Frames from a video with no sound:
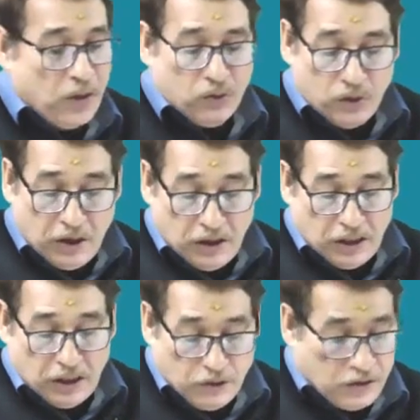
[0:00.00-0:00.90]

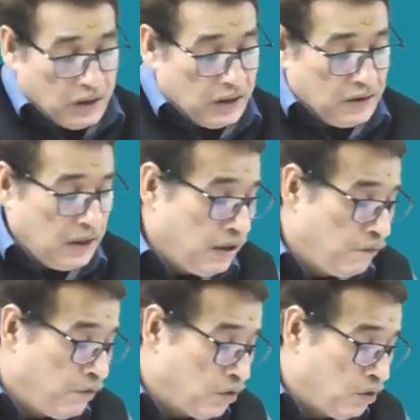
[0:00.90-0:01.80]
3,600
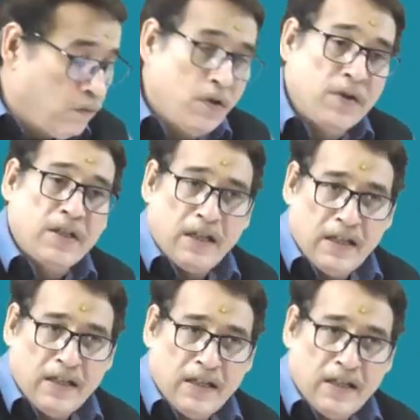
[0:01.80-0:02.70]
worth of goods are
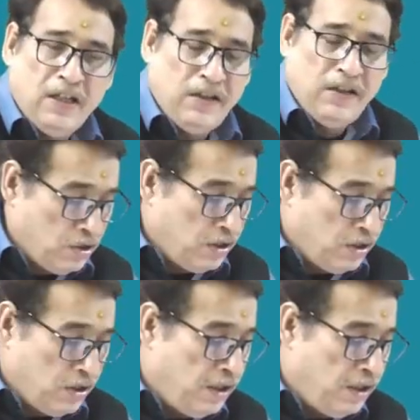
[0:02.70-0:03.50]
still in the journey.